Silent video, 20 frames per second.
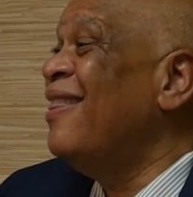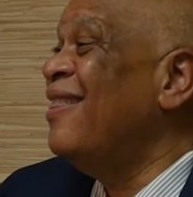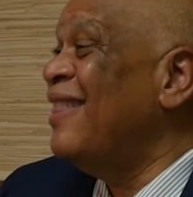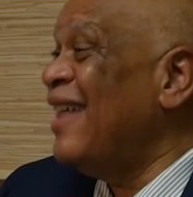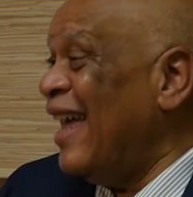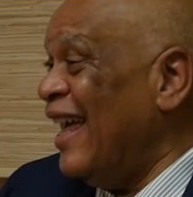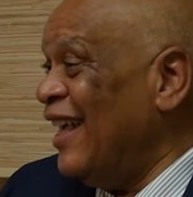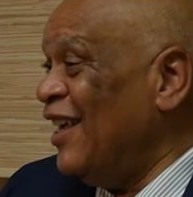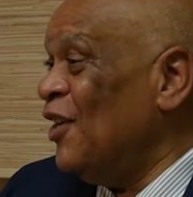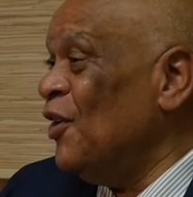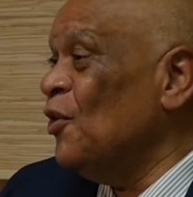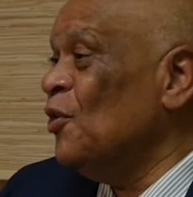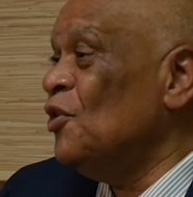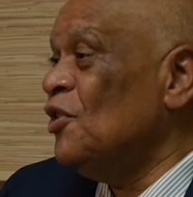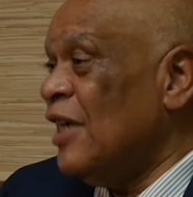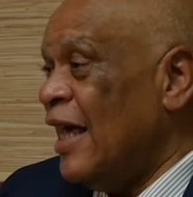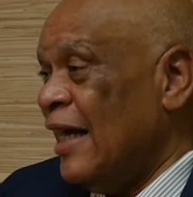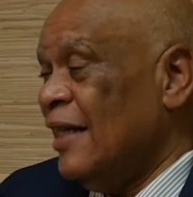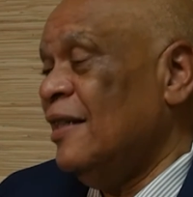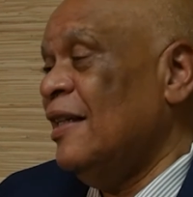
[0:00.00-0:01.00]
thank you,
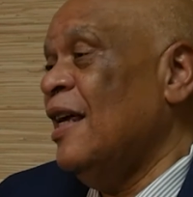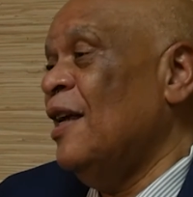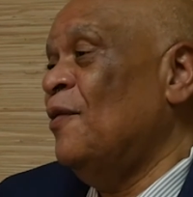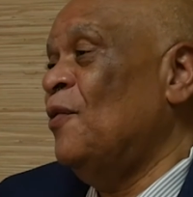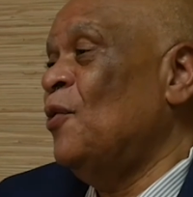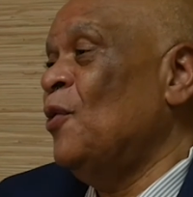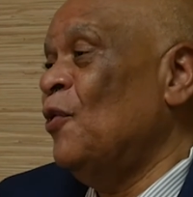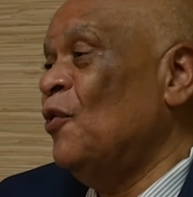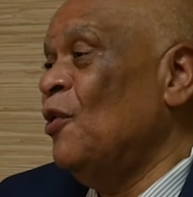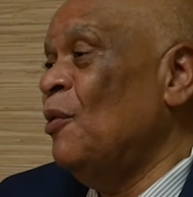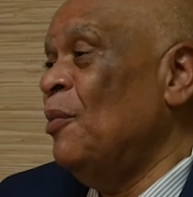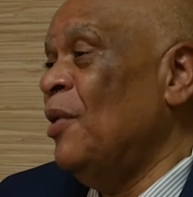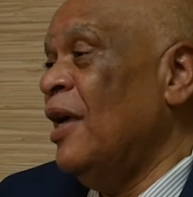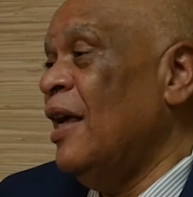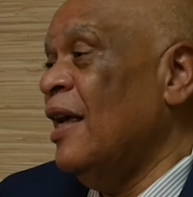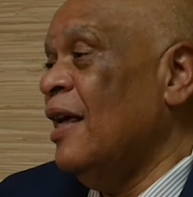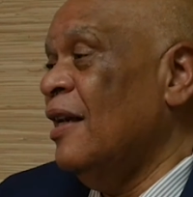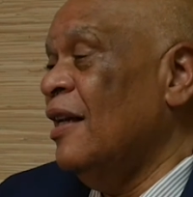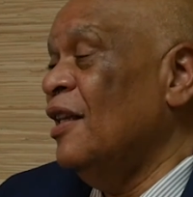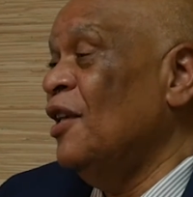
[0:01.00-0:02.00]
Jack Danforth, for
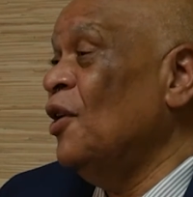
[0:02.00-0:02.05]
being